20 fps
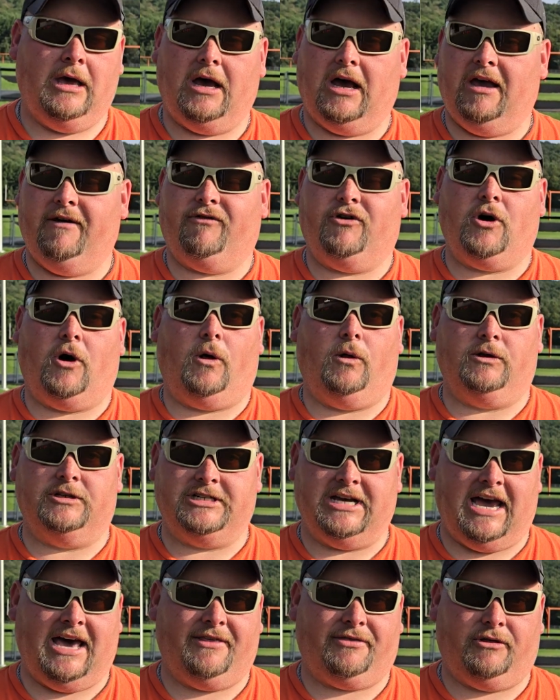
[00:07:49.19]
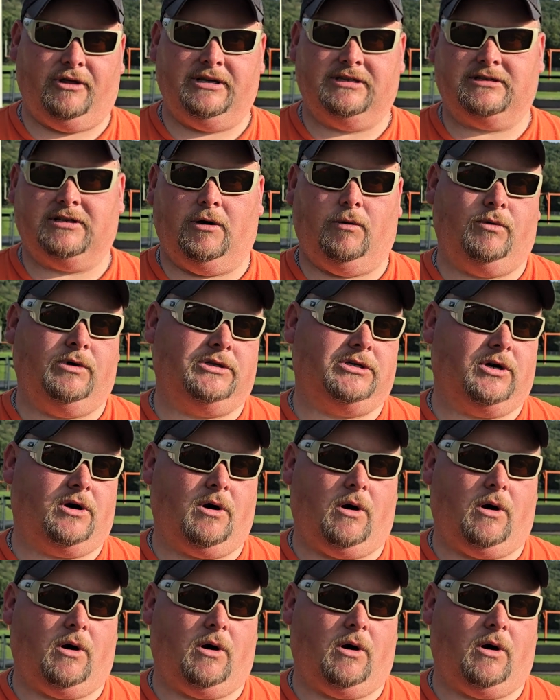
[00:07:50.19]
I have college athletes that went to